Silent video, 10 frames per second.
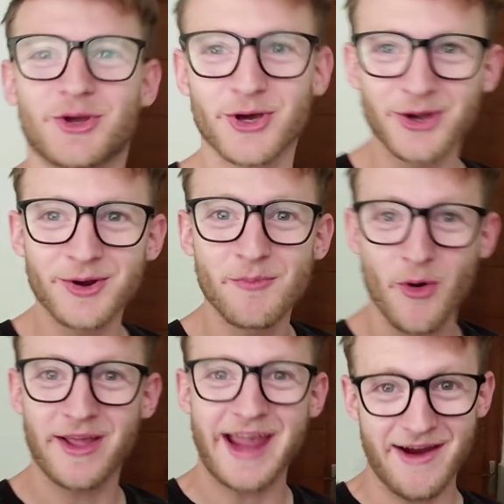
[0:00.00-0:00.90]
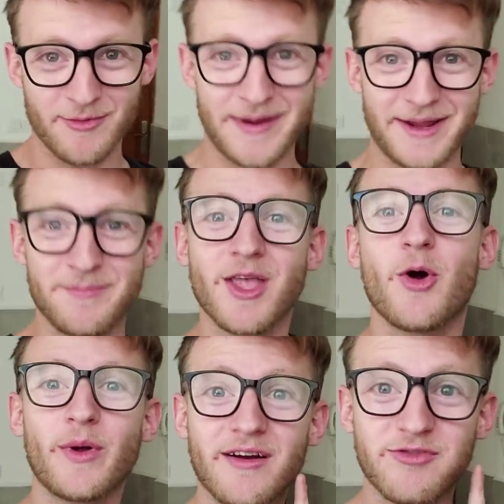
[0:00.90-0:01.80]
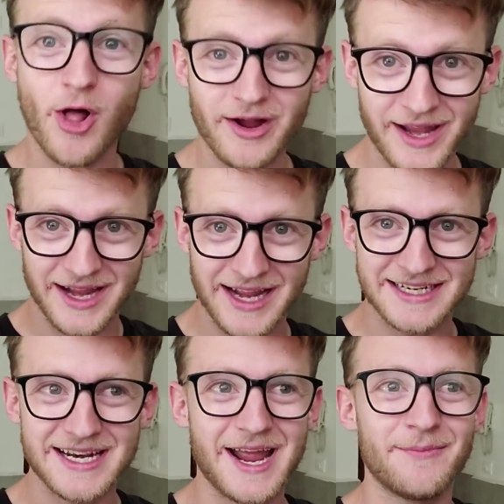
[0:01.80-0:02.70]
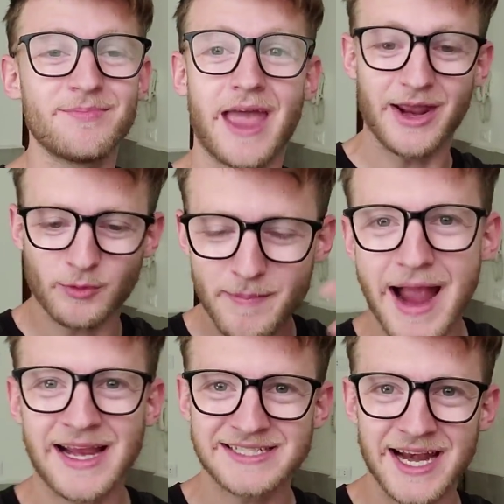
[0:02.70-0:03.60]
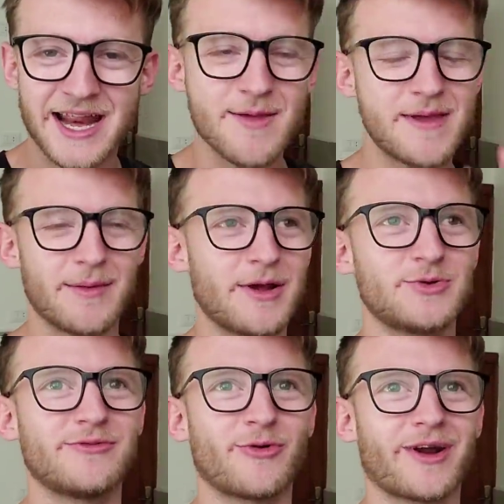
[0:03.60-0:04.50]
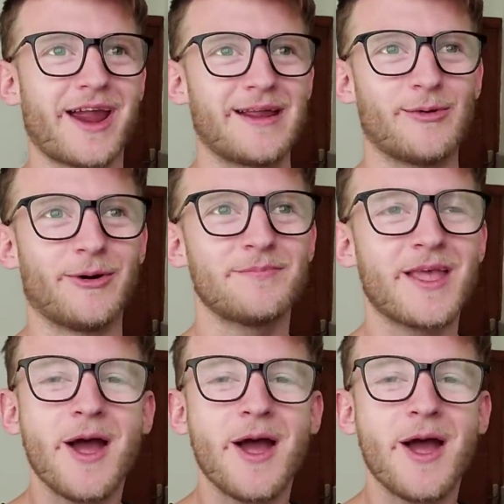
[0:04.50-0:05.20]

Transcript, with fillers: Good morning, everybody. We are vlogging again today, and we're back in 1080p. I'm not doing 4K anymore.